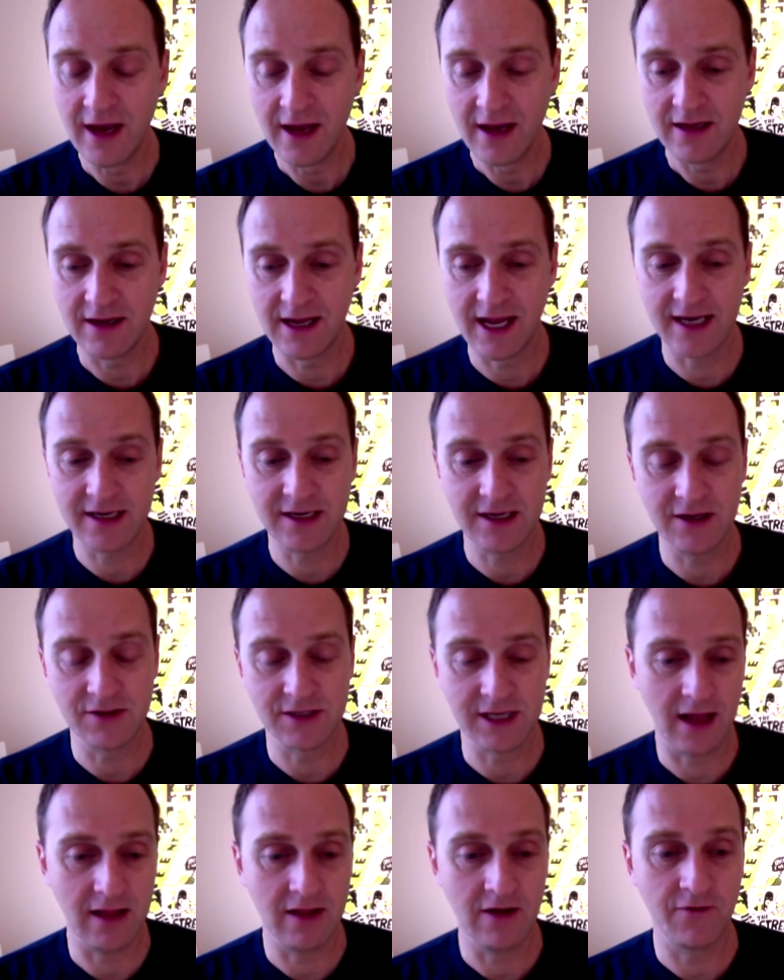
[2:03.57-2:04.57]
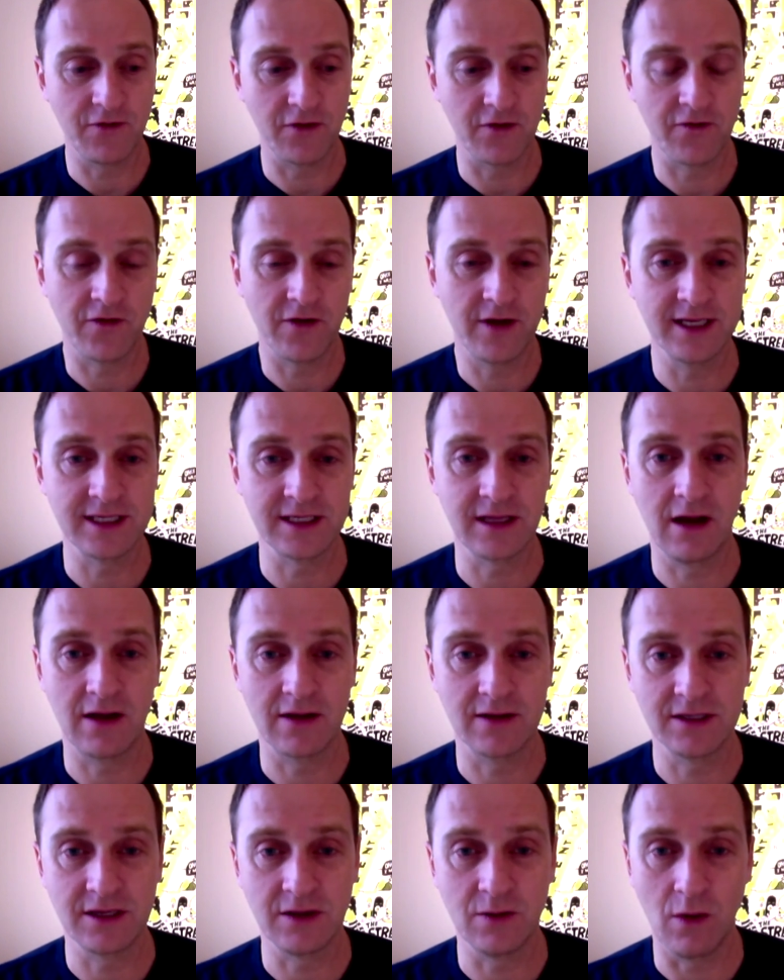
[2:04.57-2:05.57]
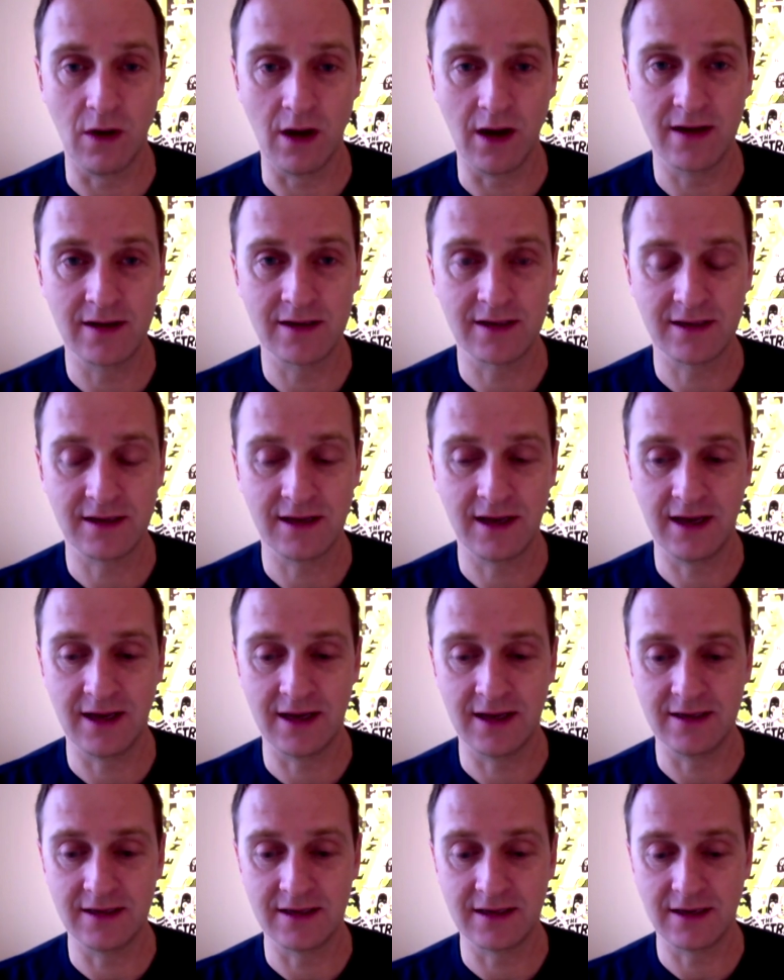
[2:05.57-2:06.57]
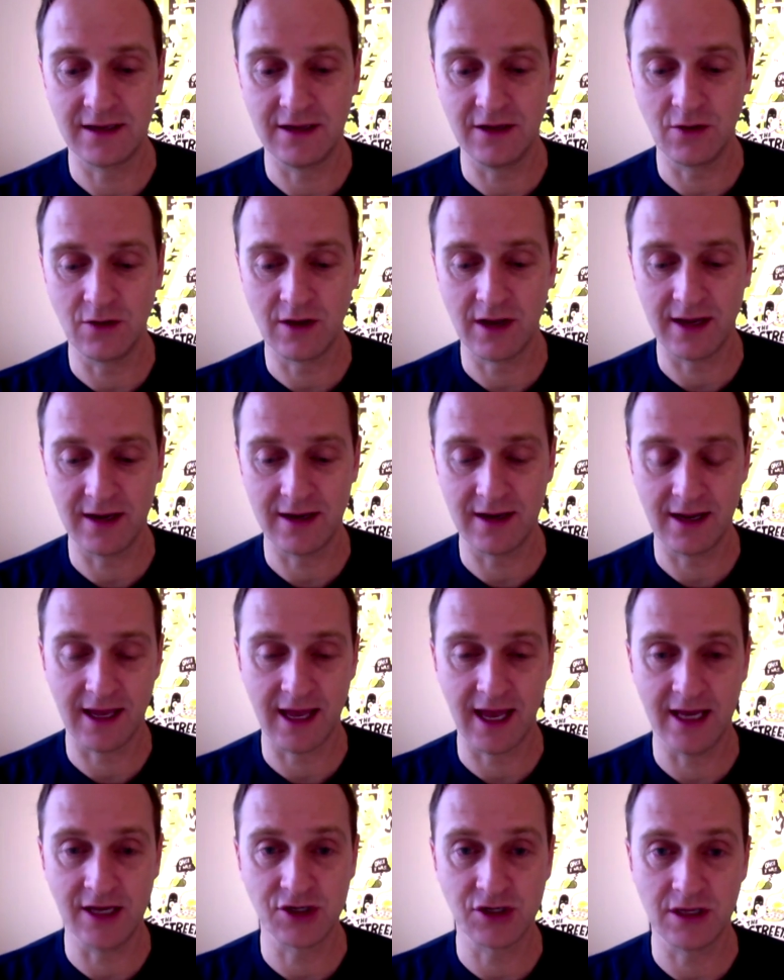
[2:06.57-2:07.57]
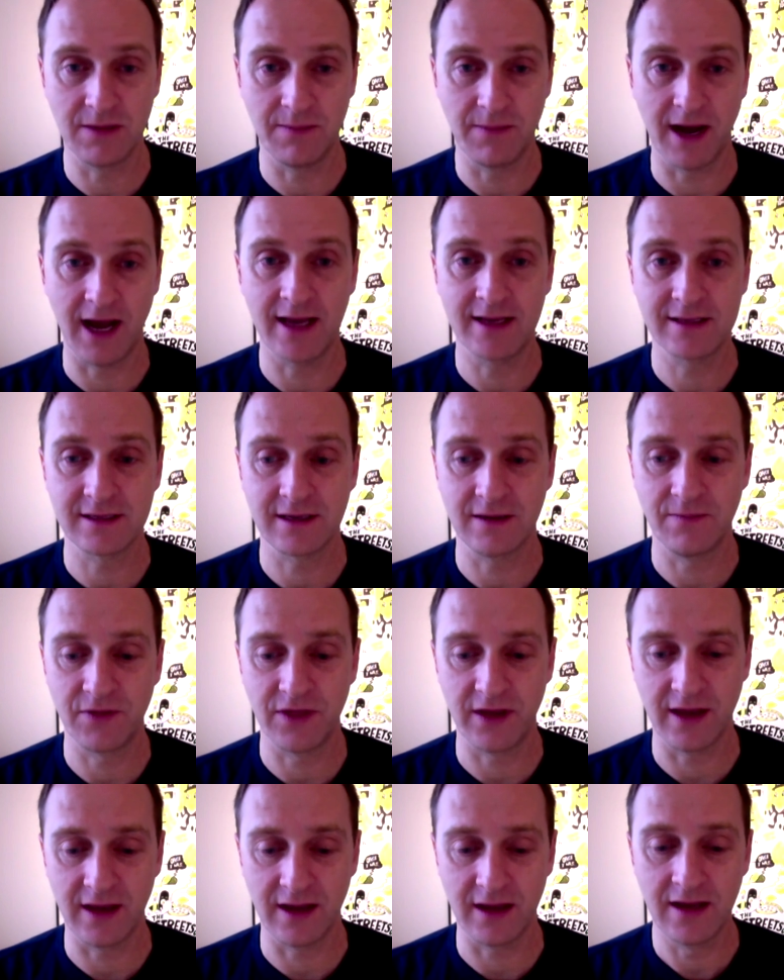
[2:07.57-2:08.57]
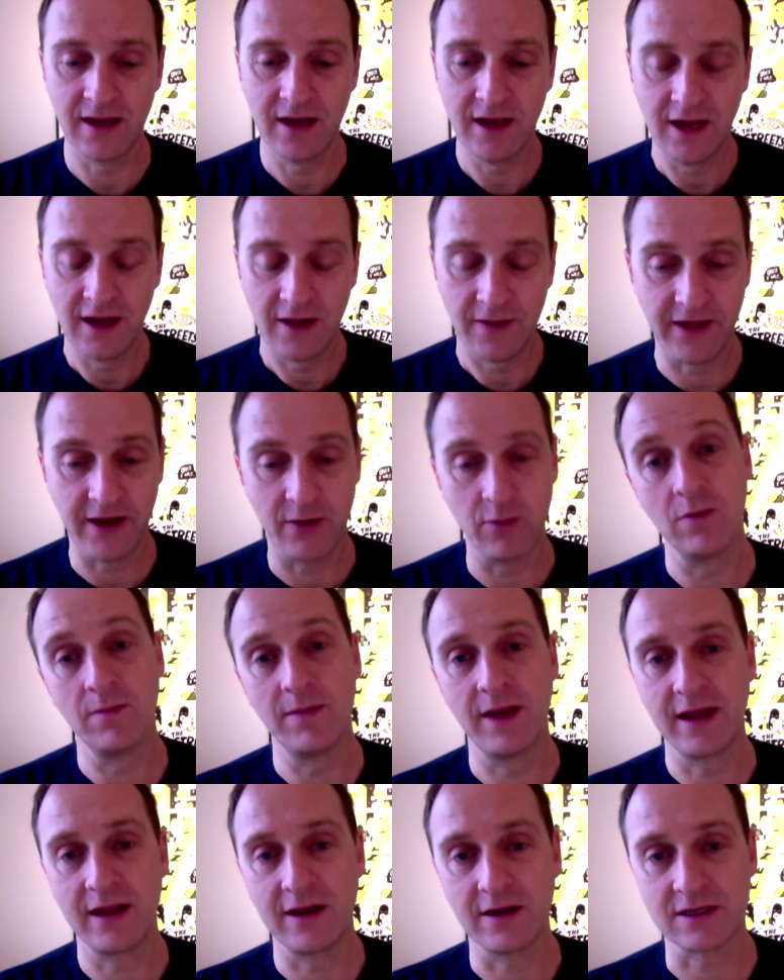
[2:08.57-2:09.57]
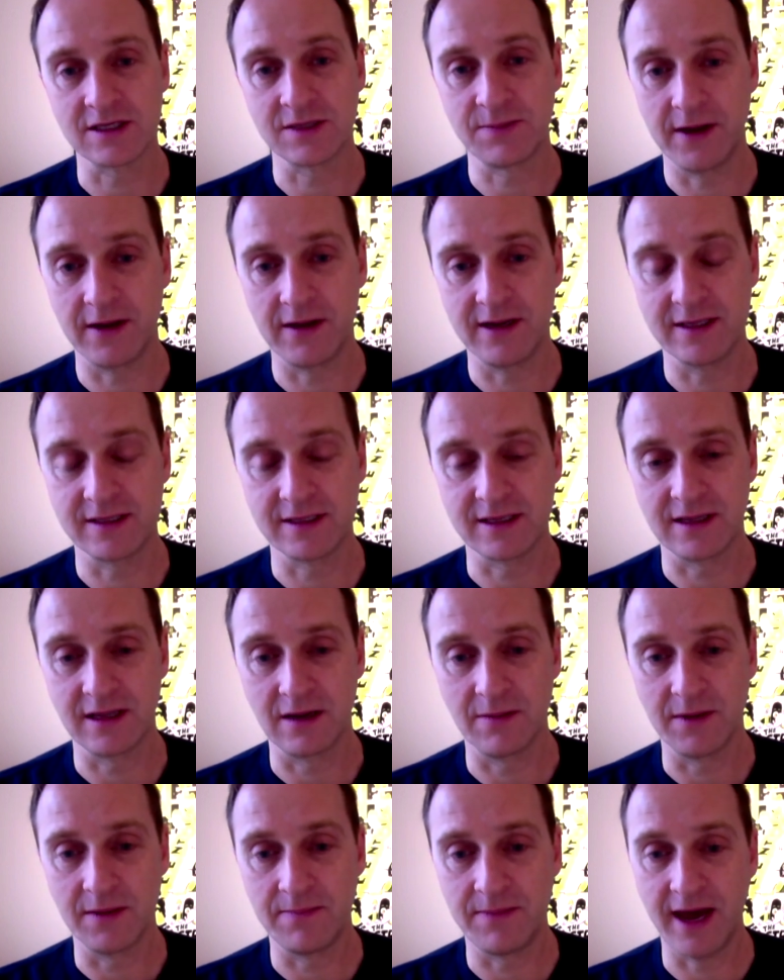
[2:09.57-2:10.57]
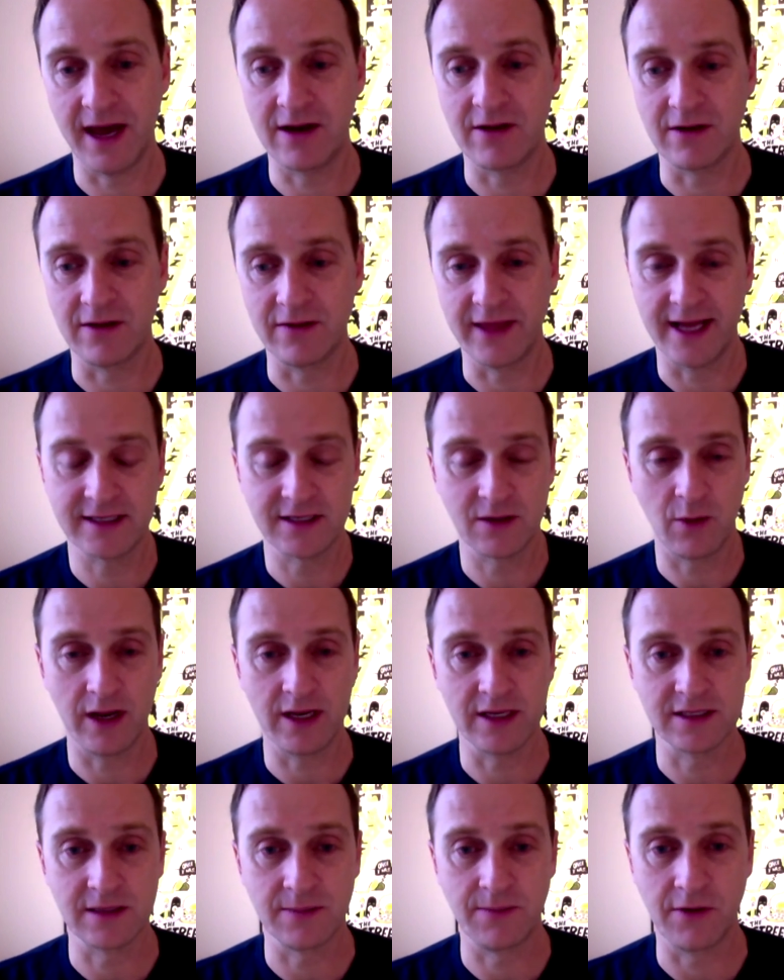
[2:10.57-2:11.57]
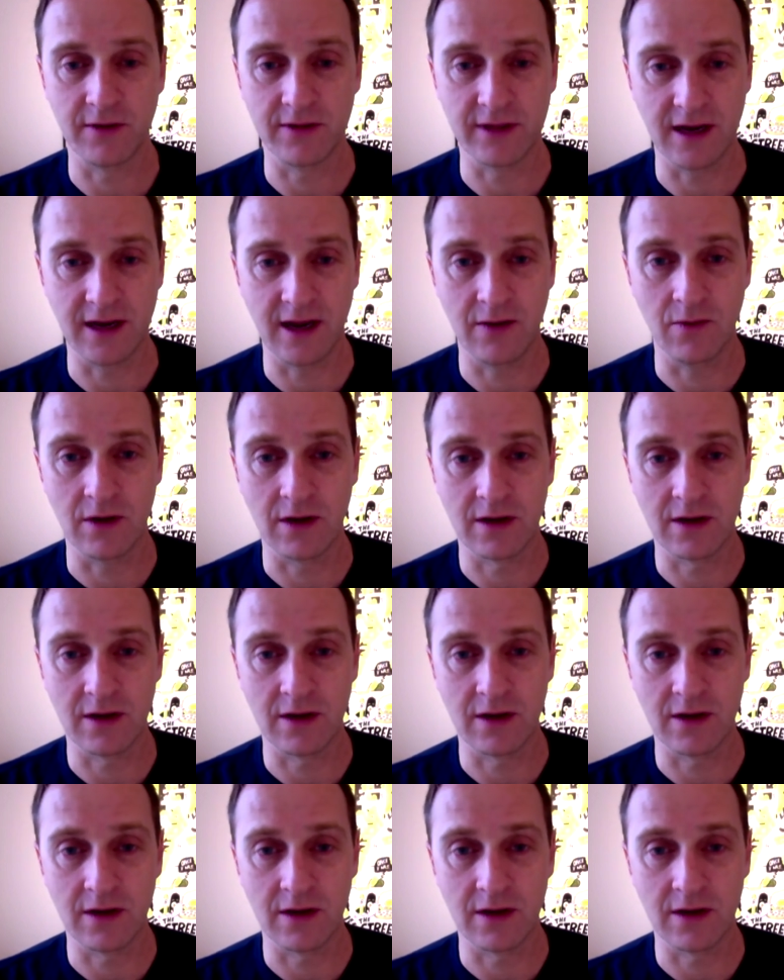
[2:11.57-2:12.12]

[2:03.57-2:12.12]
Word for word: You get to use Ello for free as long as you want, and you can occasionally buy something that will make your experience a little bit better, and that's a way to support the network.